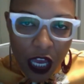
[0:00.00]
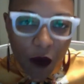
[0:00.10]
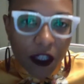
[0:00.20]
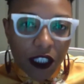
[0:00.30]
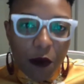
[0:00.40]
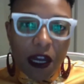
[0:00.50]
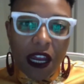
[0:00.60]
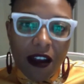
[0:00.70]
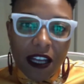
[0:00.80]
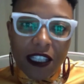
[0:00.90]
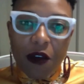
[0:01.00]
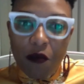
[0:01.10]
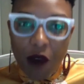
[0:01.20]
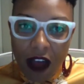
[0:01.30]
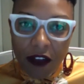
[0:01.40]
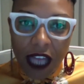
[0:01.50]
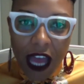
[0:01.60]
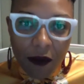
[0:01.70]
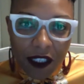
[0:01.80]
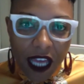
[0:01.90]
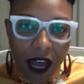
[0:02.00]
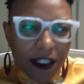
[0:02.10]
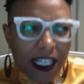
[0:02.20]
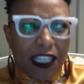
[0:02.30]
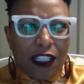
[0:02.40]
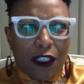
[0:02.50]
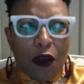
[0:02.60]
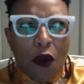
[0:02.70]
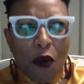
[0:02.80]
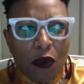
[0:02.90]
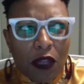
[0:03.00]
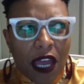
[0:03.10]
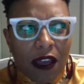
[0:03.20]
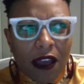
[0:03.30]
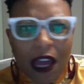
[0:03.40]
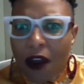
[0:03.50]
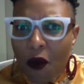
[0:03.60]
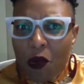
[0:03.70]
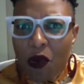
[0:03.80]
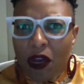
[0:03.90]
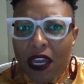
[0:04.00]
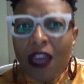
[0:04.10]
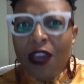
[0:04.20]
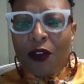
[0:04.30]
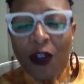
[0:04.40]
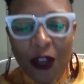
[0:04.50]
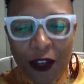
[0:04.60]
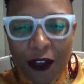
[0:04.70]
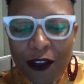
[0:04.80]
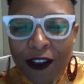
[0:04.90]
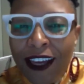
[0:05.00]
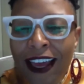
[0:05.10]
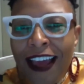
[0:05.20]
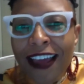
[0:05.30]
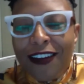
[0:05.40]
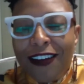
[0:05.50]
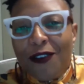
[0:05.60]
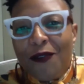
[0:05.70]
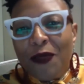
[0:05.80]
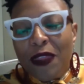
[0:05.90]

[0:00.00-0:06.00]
with so many artists around that was like, I was like, it's so like kind of on point, you know.